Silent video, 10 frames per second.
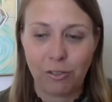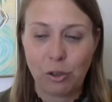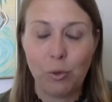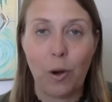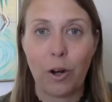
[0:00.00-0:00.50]
If
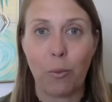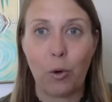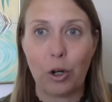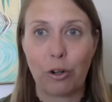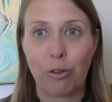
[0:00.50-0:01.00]
you want to
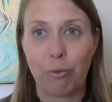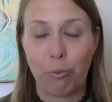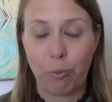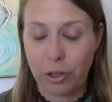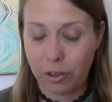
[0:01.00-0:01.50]
work
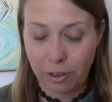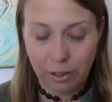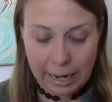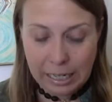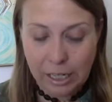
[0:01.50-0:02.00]
with
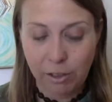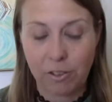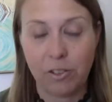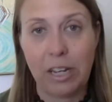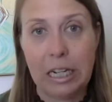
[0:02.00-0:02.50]
any of
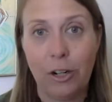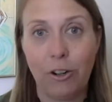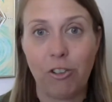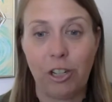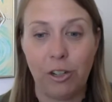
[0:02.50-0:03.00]
this
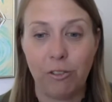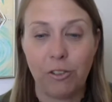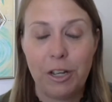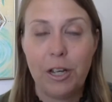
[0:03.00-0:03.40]
energy of